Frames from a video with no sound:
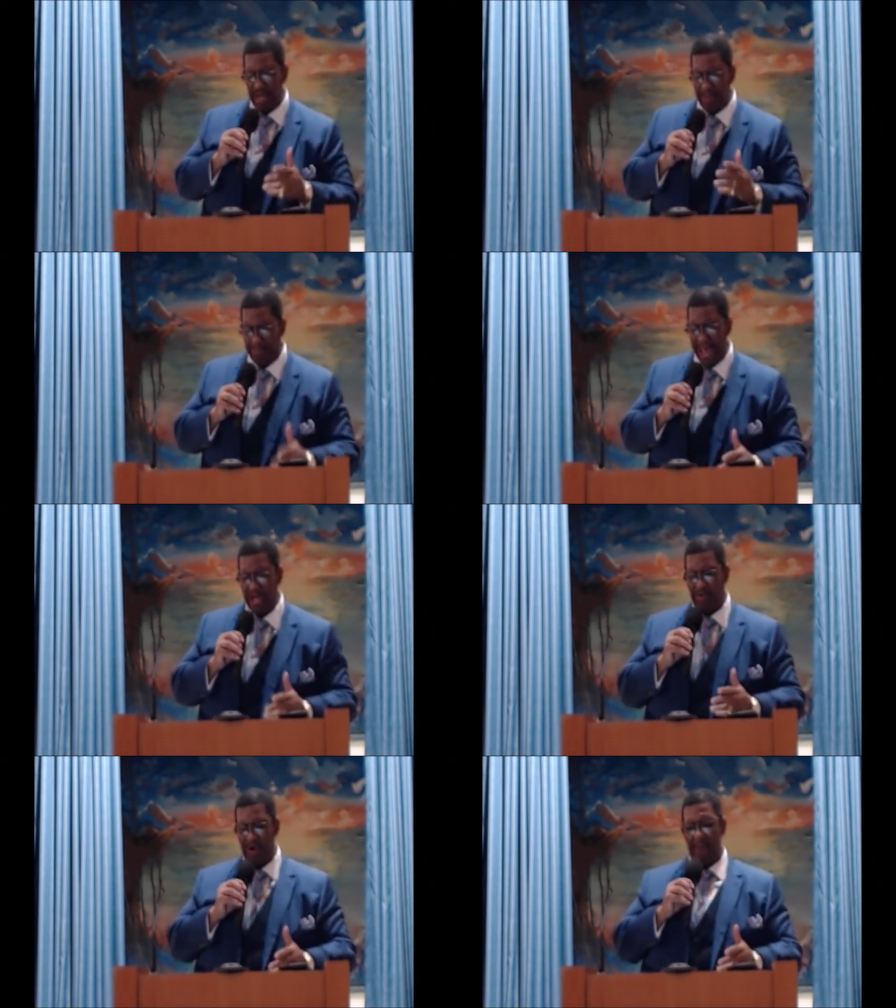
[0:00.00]

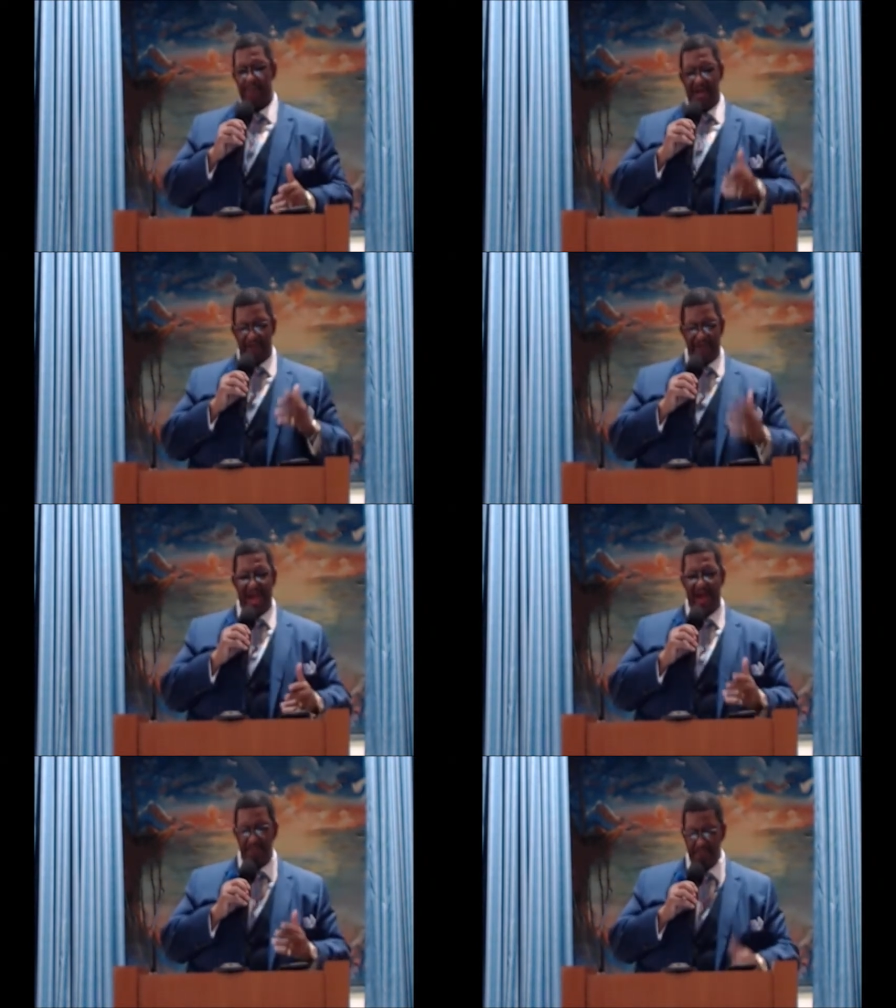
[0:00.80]
bankrupt in a
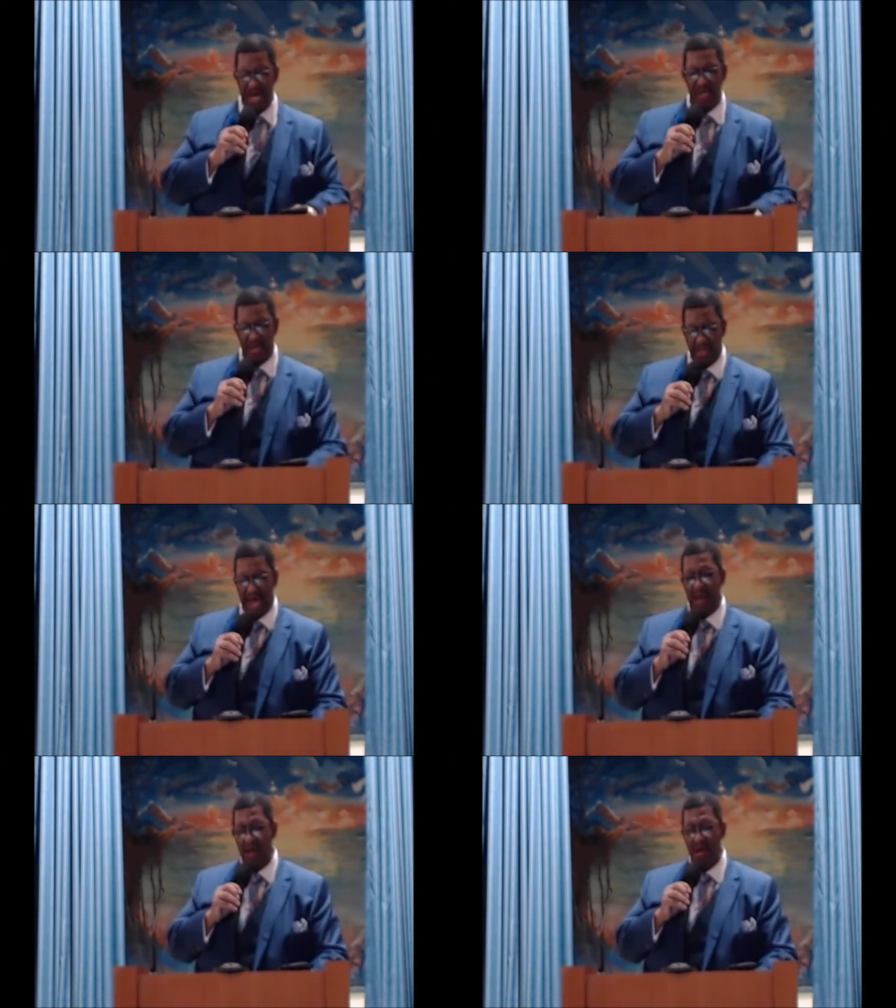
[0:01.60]
$5 million
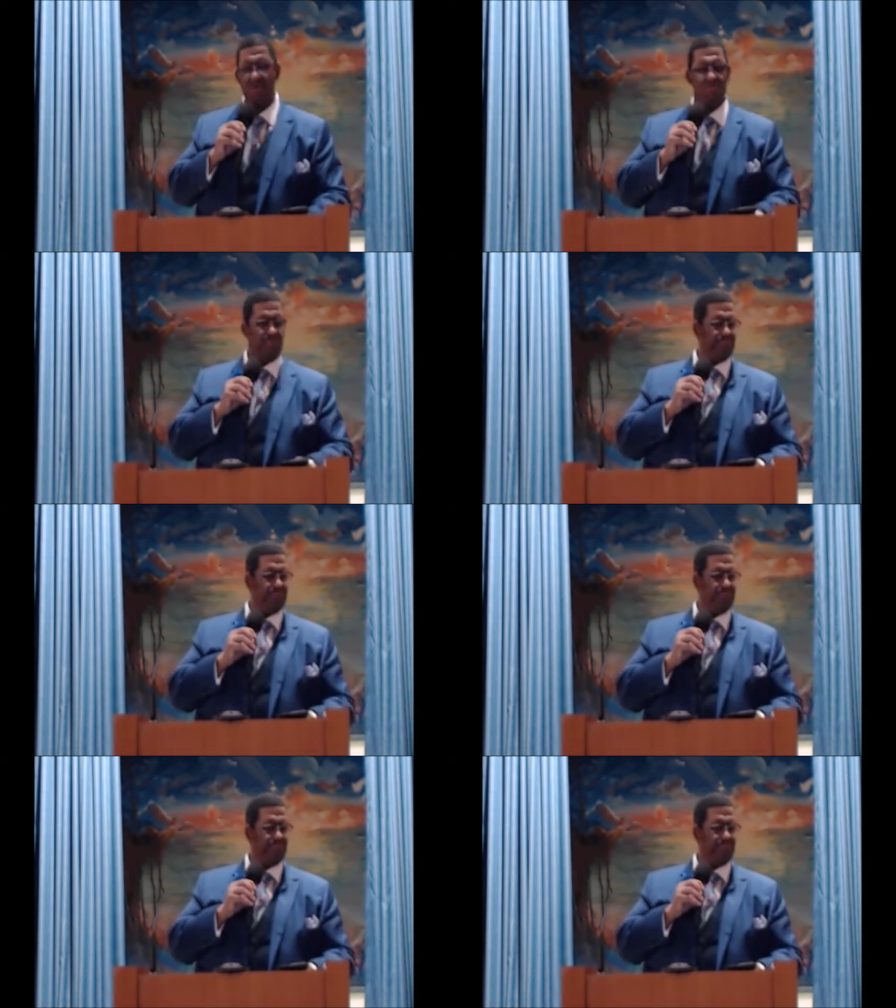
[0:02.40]
home.